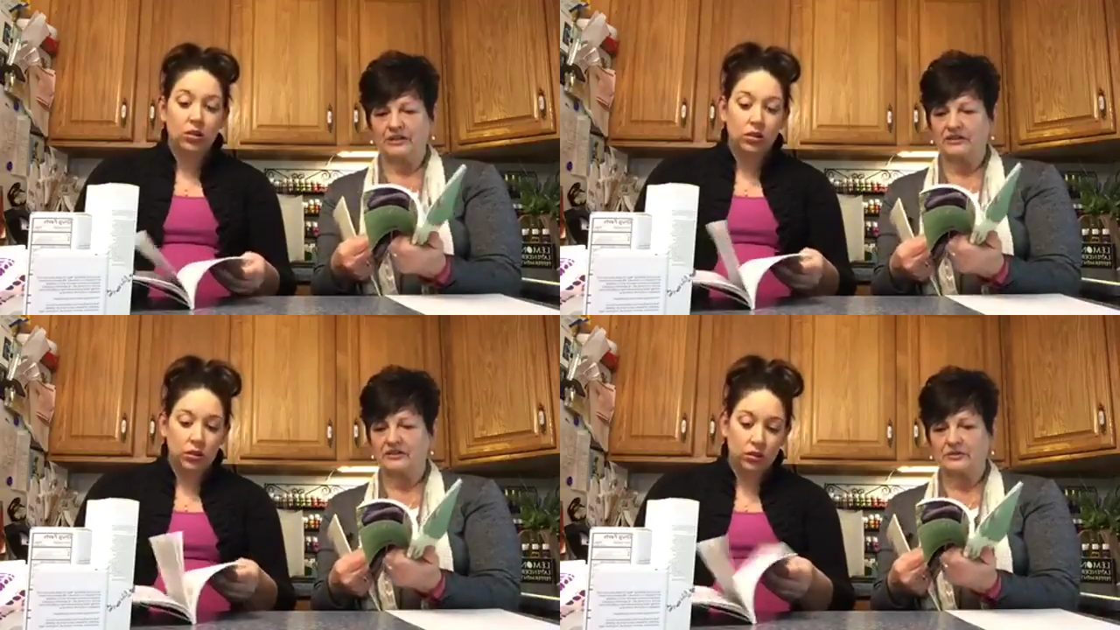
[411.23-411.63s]

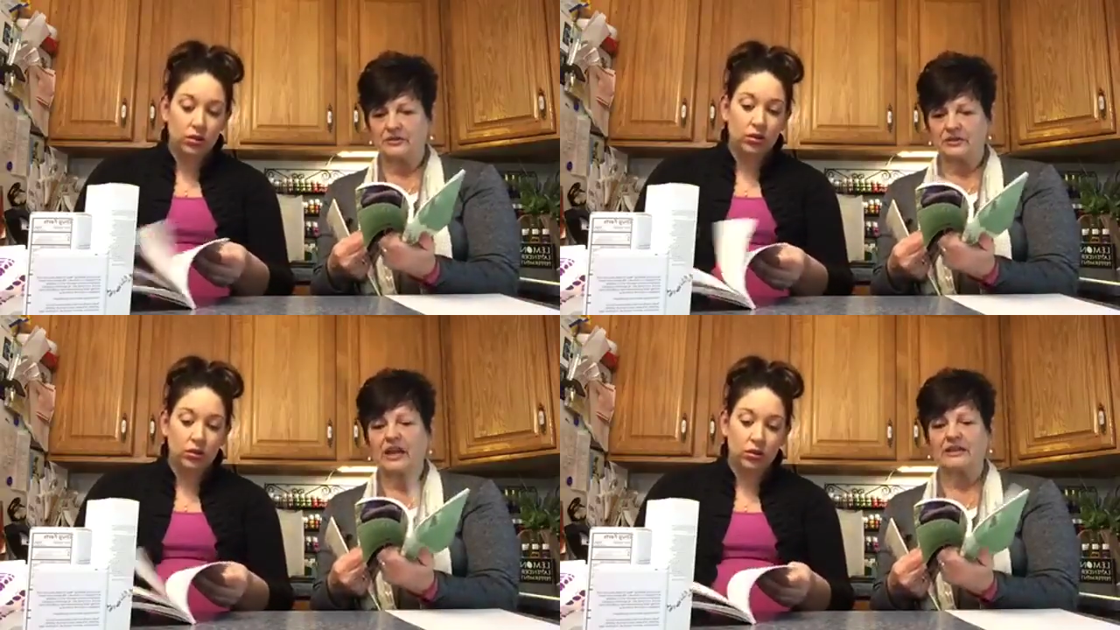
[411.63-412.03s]
Speaker 1: Does this
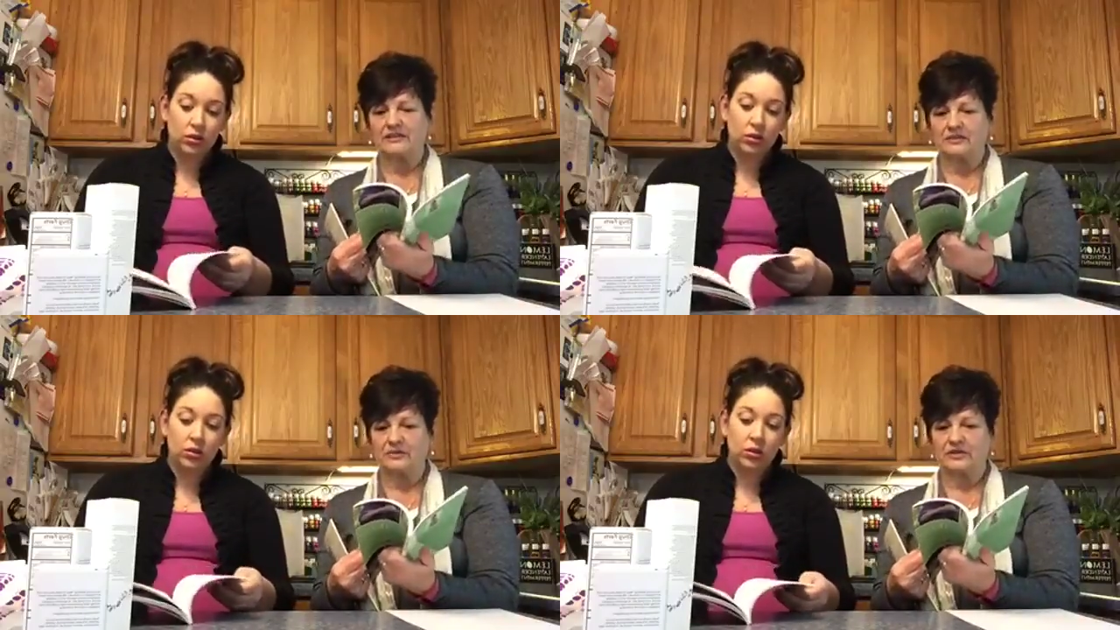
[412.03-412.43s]
one,
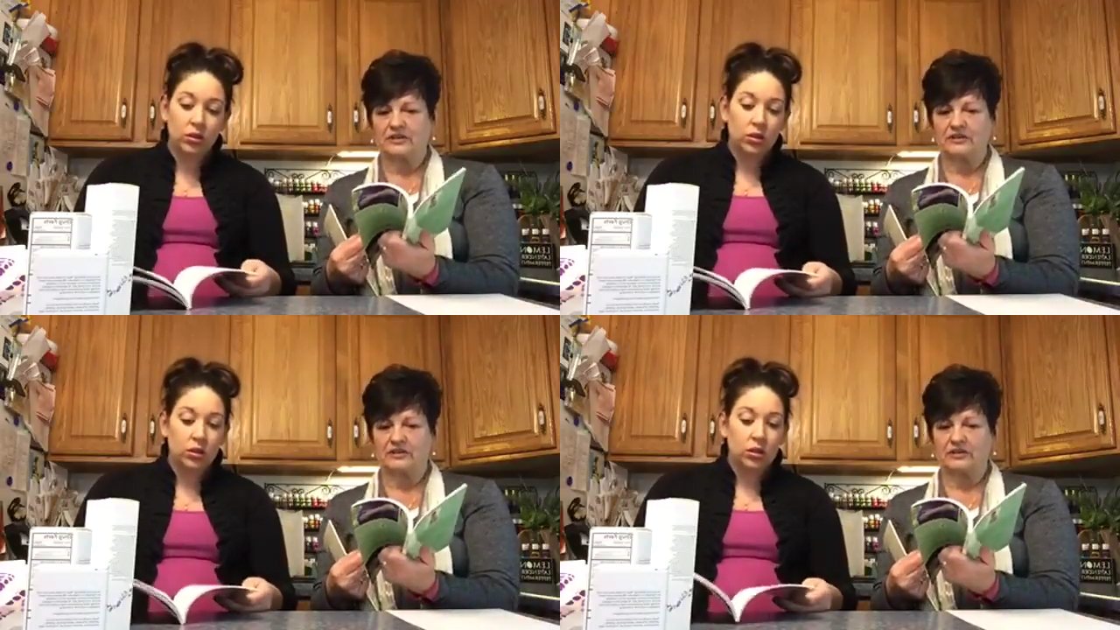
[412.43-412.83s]
yes, this one
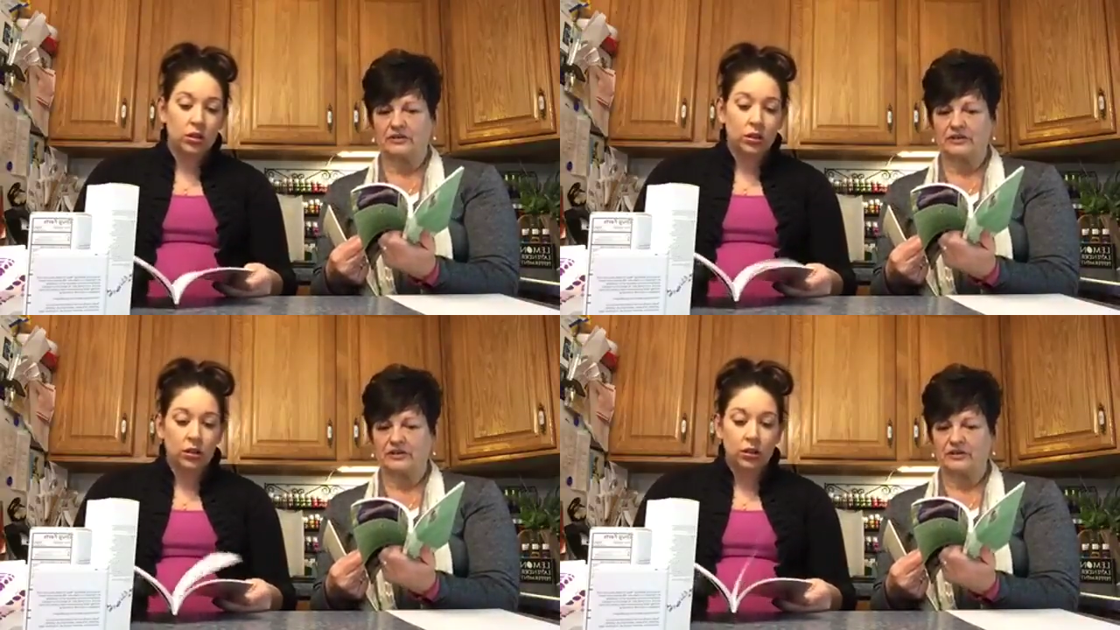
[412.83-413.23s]
does
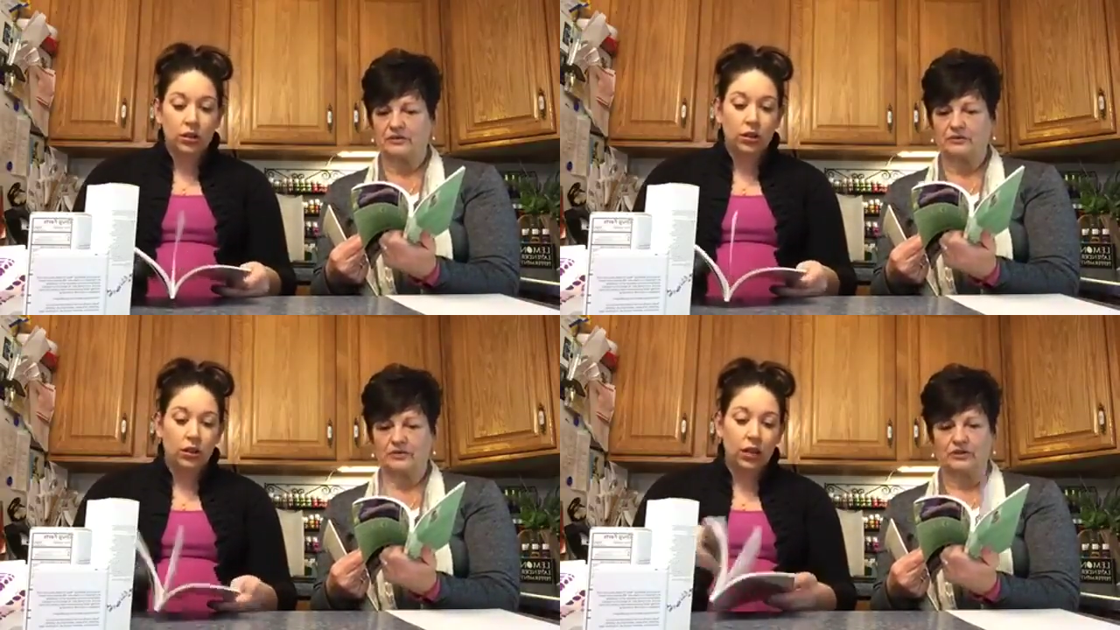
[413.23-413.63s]
diluting
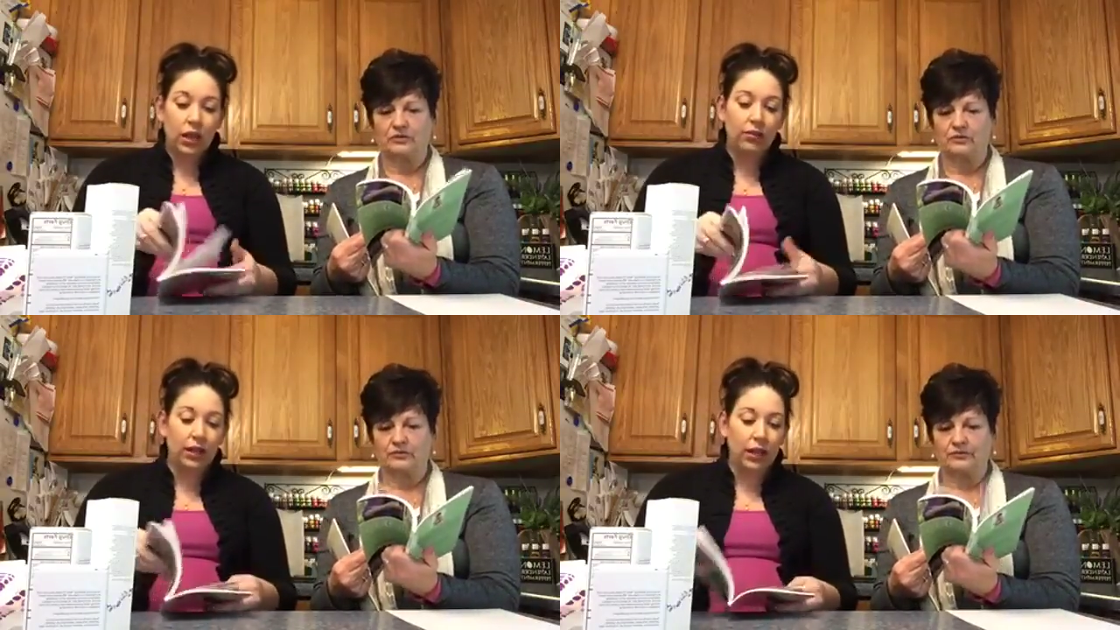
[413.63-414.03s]
too. Just
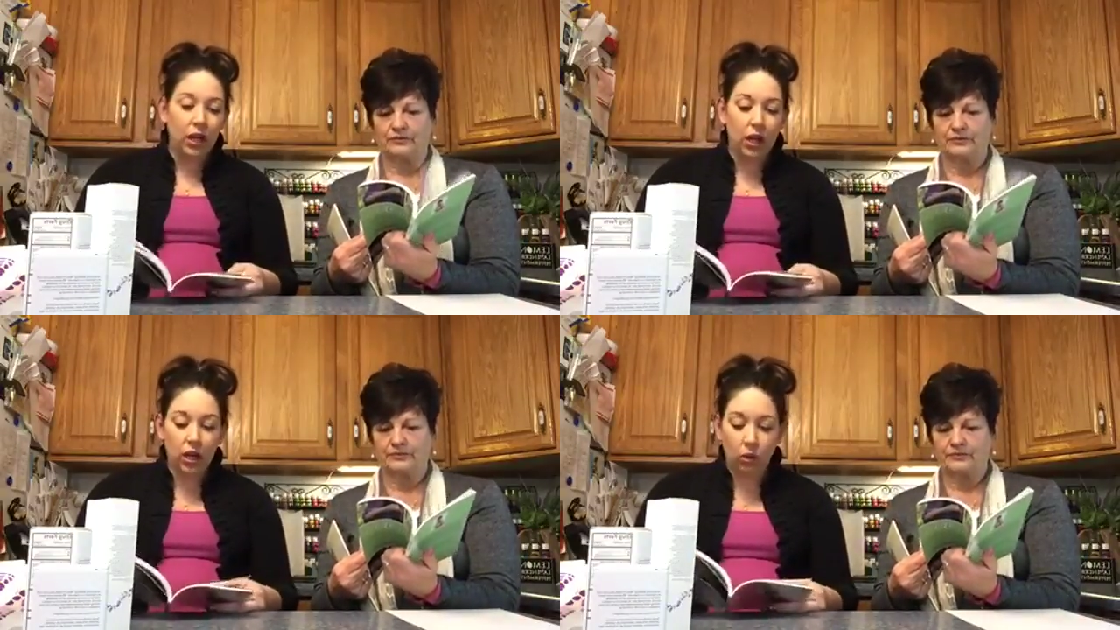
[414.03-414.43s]
they have
Speaker 2: like
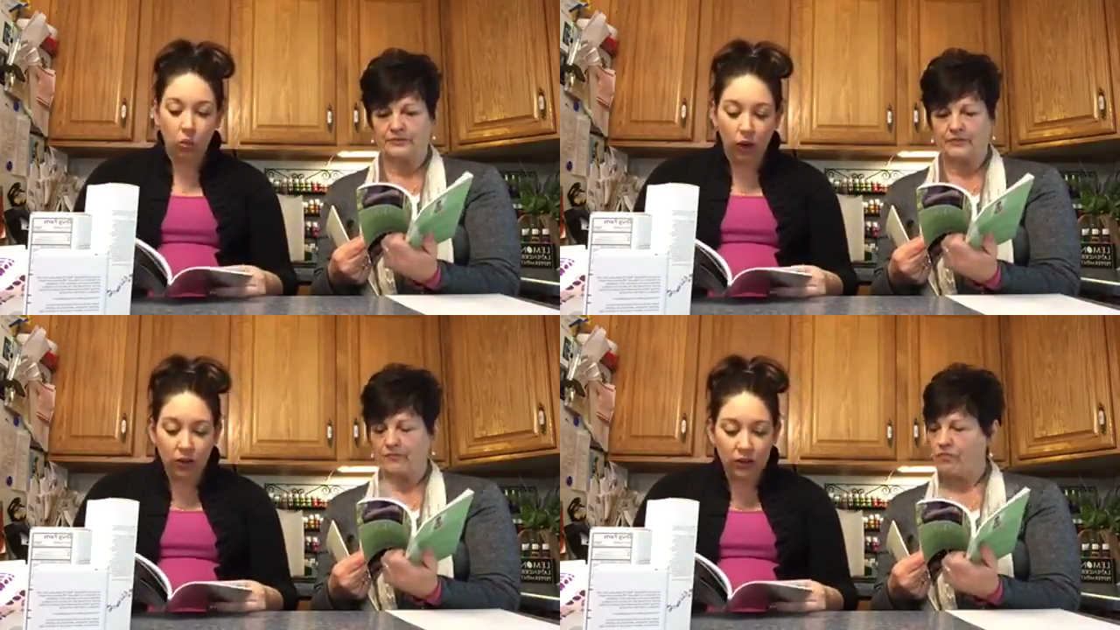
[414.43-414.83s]
a, a
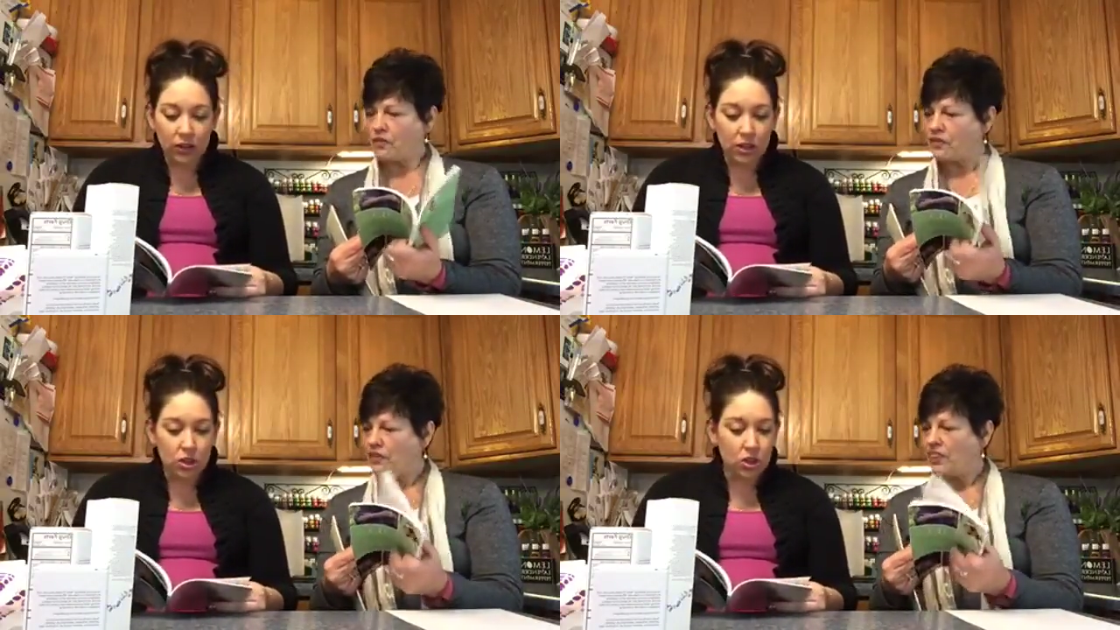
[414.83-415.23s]
wellness